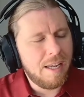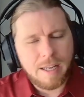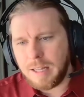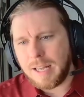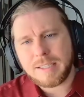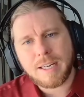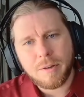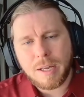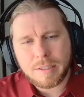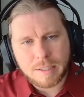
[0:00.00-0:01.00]
And that's
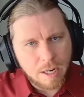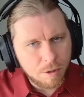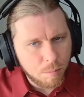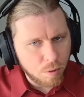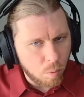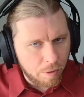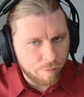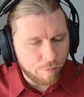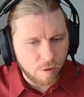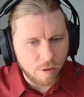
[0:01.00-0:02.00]
how that entire book
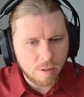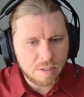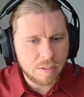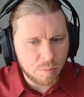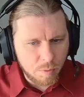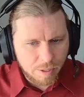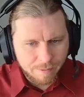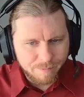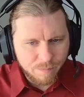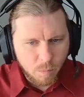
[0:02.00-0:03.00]
went for her, is
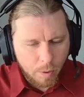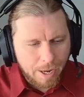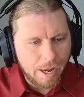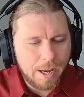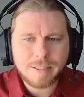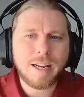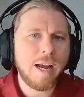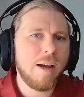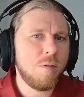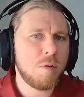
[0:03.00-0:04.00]
we had to
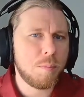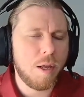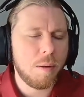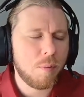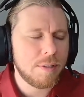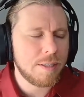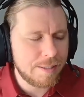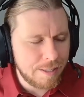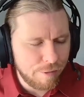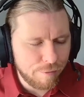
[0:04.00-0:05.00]
have those plot points
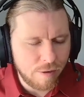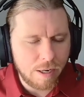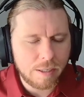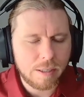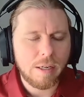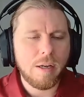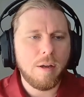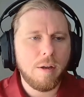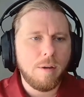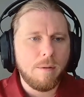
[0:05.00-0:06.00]
identified
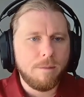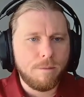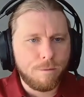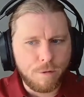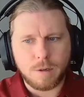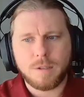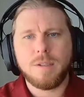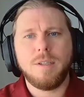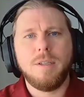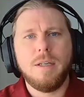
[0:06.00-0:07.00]

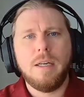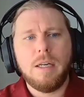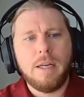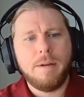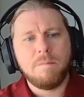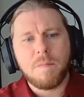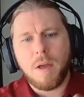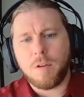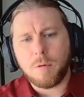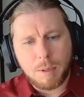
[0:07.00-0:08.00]
first.
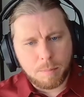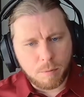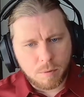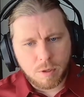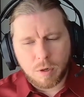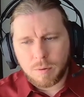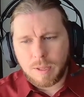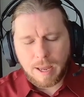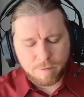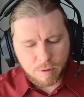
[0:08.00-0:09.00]
Other people,
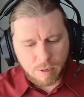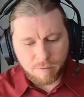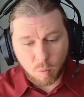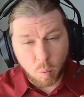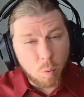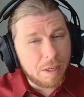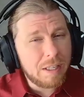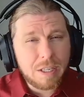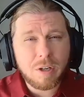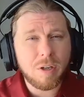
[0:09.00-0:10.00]
they have to have a
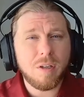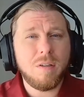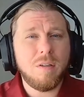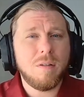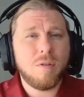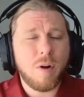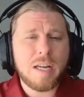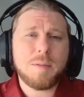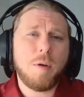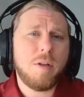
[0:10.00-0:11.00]
really good
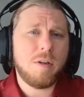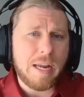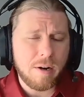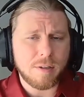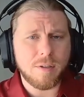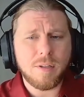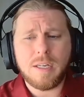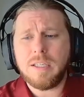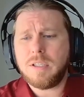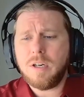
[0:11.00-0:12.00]
grasp on their character.
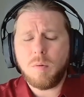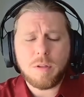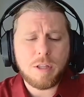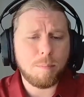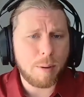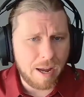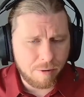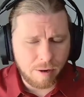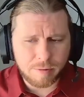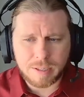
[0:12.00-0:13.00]
They need to know what their
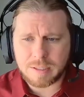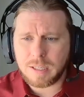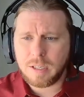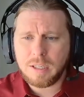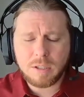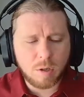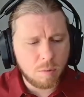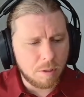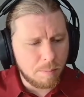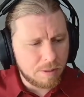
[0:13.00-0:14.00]
background is. They need to know
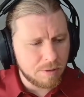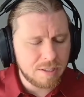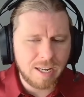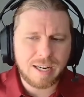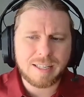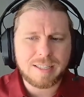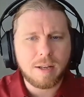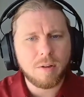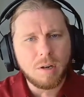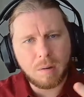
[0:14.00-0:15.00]
what their mental state is,
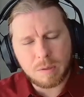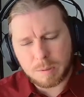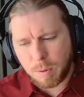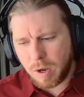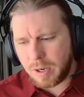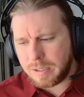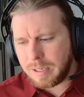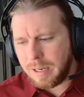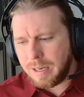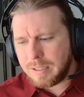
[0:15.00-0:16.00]
how they're going to respond
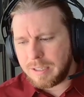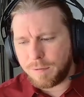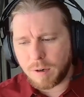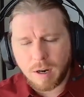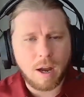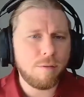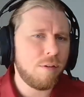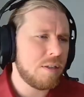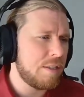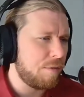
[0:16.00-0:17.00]
to different
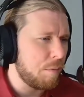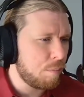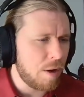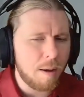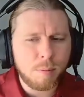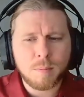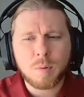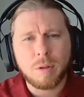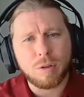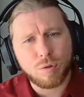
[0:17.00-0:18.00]
conflicts, different
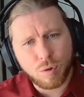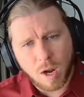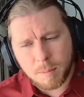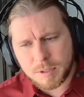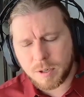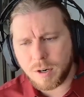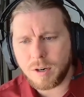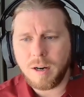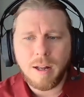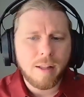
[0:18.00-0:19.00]
problems, what their traumas
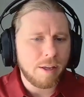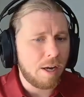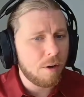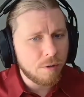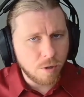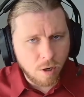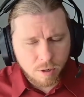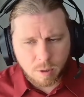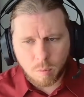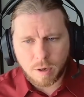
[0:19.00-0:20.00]
are, the character
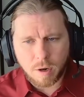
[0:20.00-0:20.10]
arc they want to